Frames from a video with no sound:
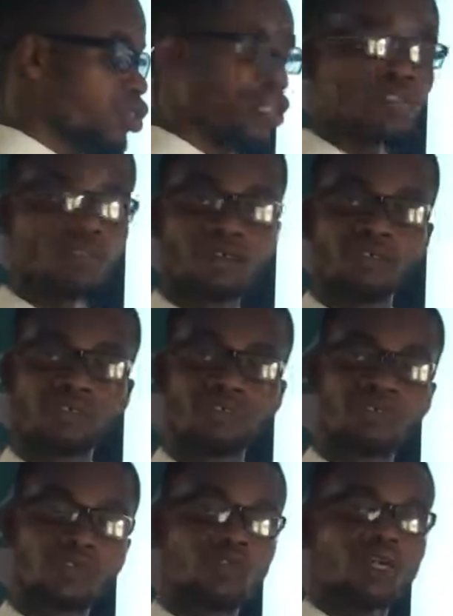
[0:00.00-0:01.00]
sure
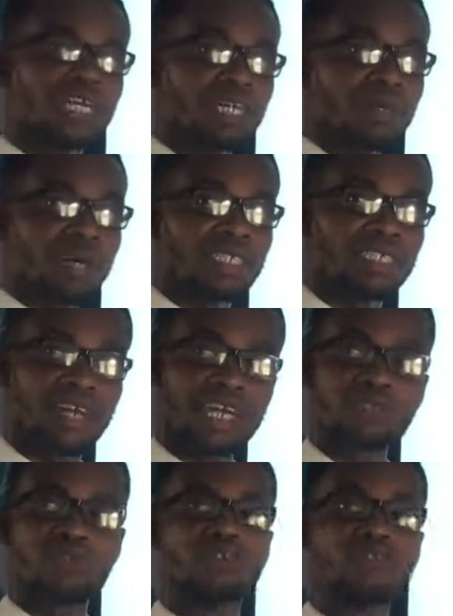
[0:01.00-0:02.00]
you've also heard about the
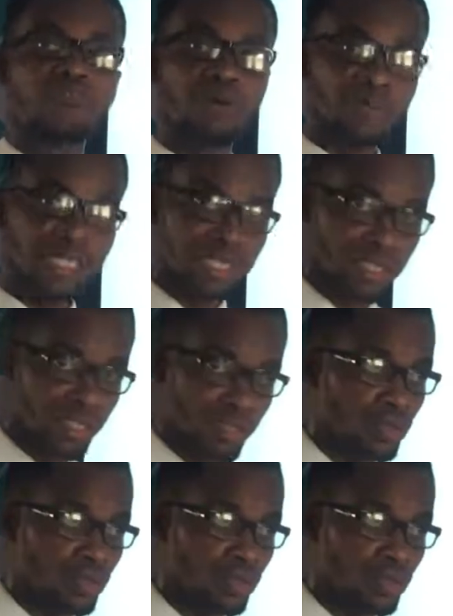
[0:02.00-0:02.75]
right to information.